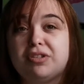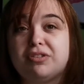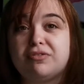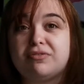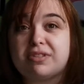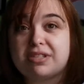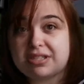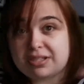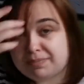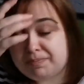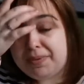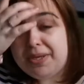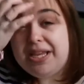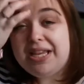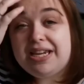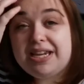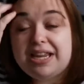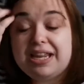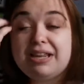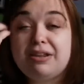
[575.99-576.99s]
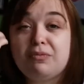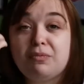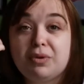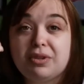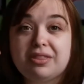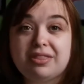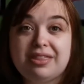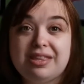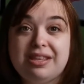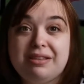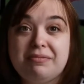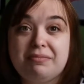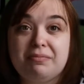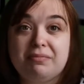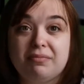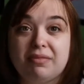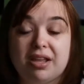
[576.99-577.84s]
of speeding with the